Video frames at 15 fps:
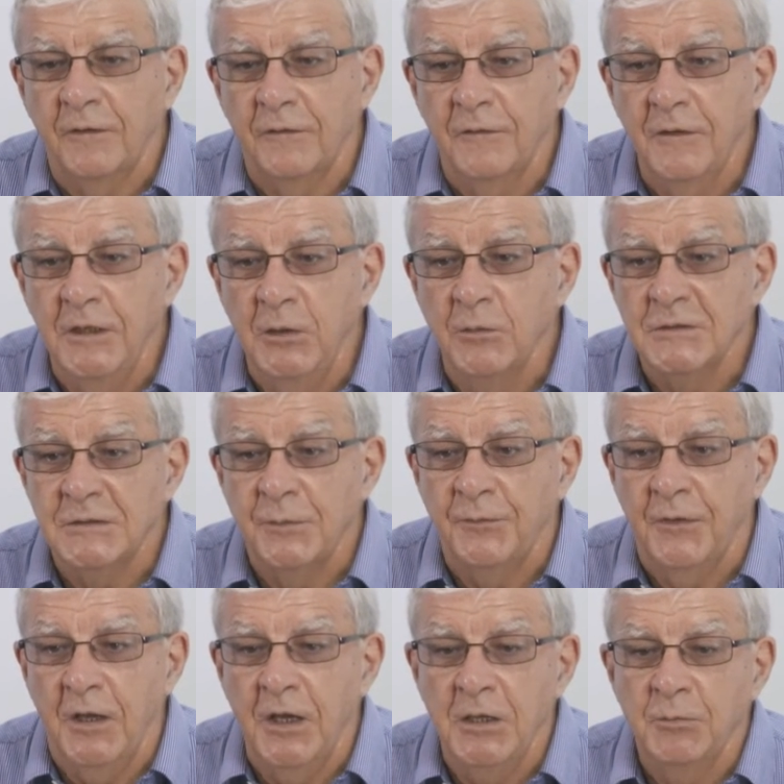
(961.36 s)
C was
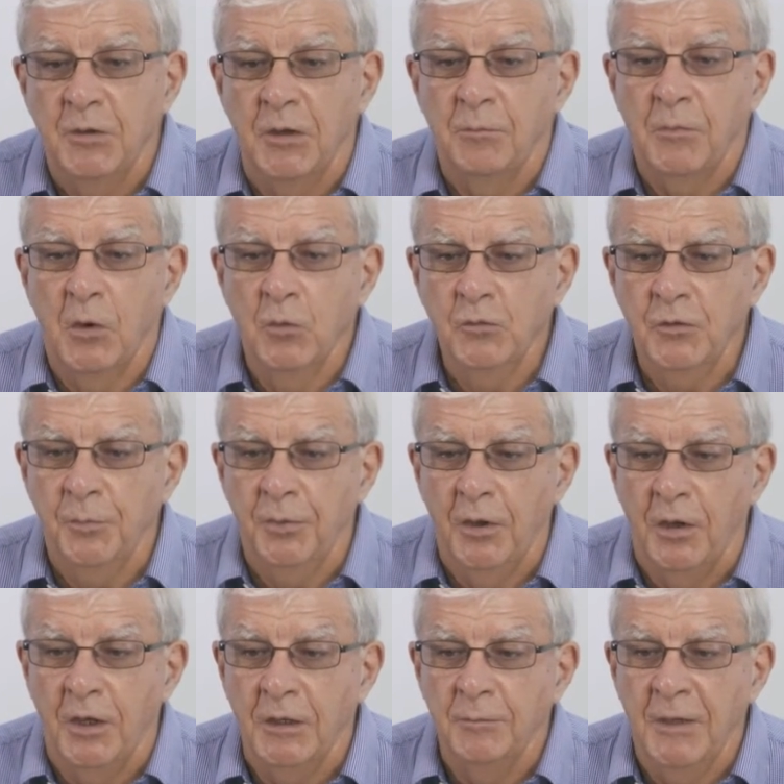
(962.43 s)
obtained by
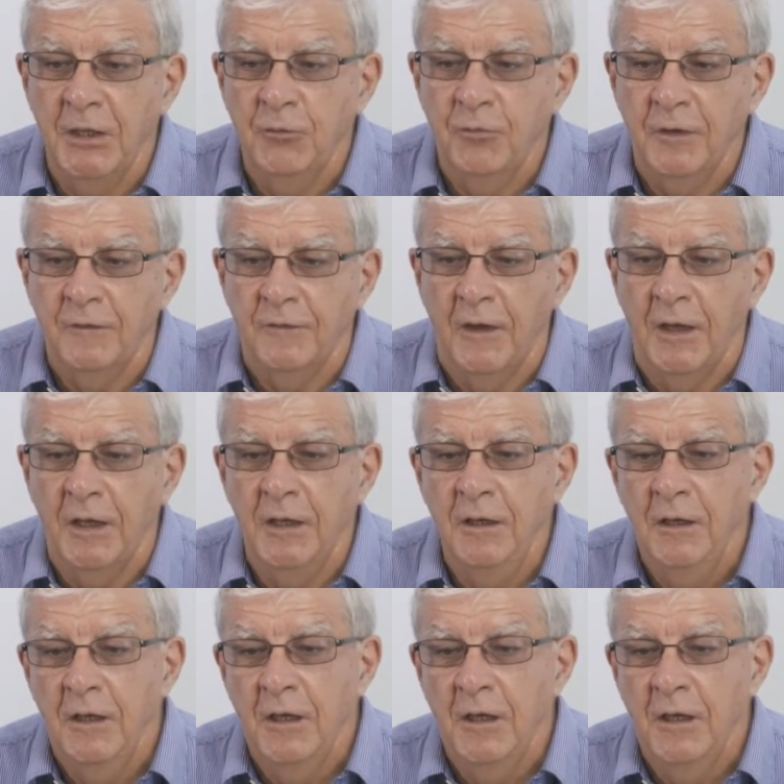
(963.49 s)
multiplying matrix A